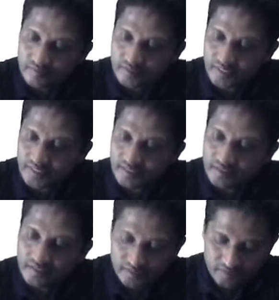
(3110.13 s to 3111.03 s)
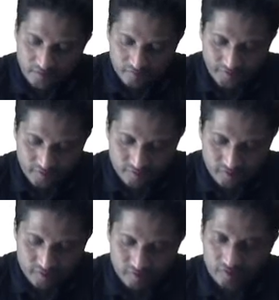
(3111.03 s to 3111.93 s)
right? If I use
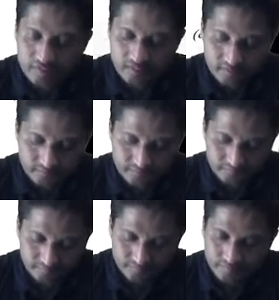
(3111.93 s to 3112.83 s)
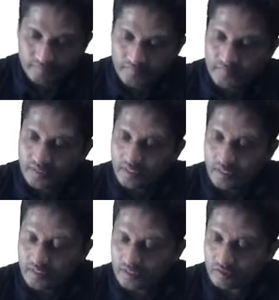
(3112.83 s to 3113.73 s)
this logic,
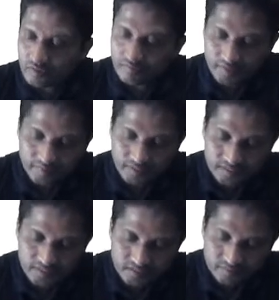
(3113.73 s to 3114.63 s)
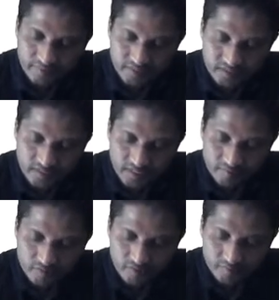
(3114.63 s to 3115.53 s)
under the root 1 minus x square is there,
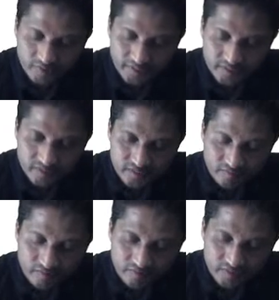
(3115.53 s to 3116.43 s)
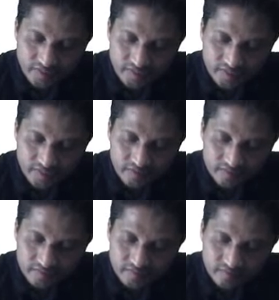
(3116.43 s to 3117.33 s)
I'm going to put x is equal to sin theta.
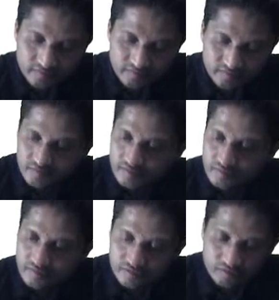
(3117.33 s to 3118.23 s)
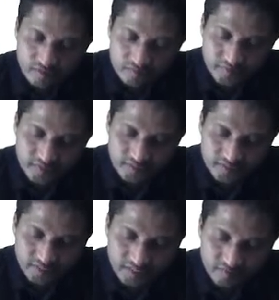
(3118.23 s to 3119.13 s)
So this means that
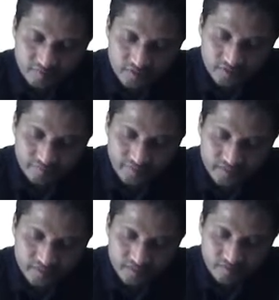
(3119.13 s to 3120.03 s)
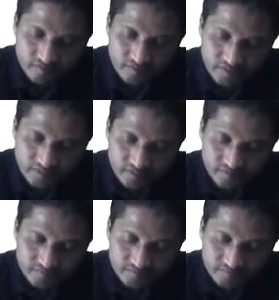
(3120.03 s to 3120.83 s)
sin inverse of x is equal to theta.